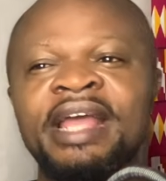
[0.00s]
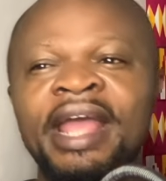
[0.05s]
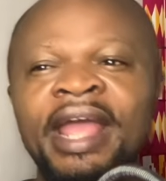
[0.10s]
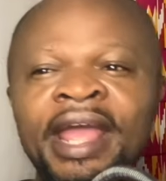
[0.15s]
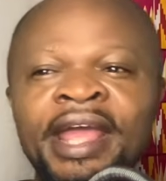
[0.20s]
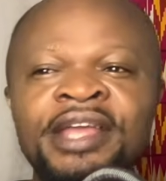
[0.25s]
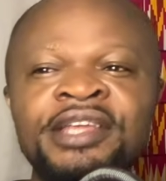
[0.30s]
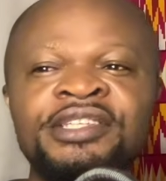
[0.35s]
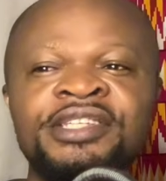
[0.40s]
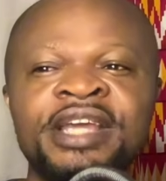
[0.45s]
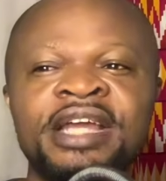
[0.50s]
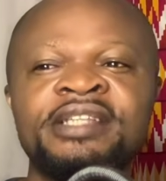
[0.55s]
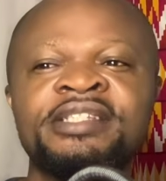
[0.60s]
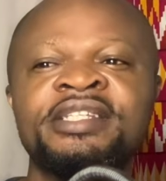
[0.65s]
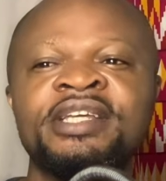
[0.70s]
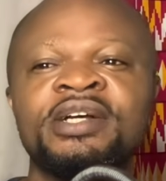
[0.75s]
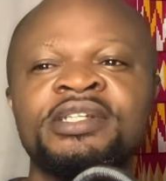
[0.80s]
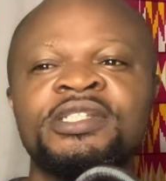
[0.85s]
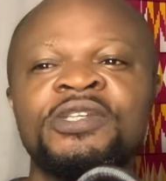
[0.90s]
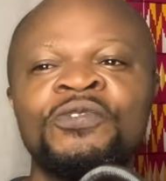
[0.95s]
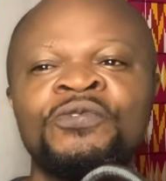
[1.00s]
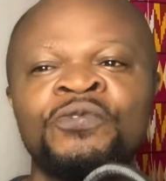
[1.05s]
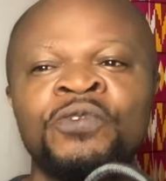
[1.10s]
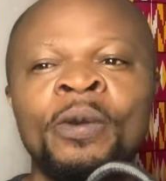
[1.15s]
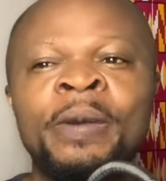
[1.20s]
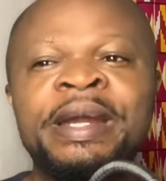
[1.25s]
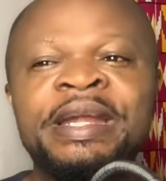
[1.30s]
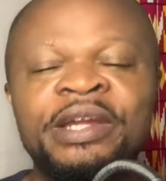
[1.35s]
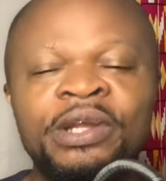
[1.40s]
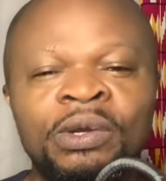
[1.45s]
injured Chelsea
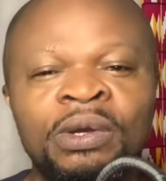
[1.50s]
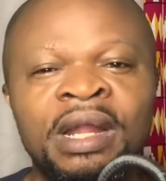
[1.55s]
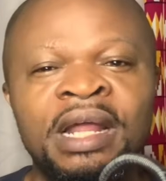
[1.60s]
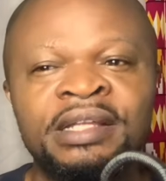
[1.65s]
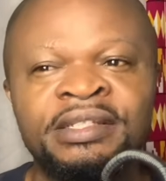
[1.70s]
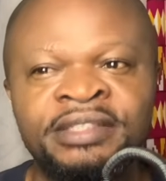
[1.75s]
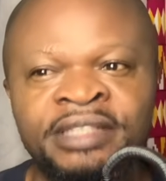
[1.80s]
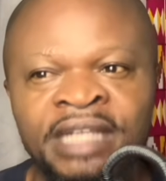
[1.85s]
forward Nicolas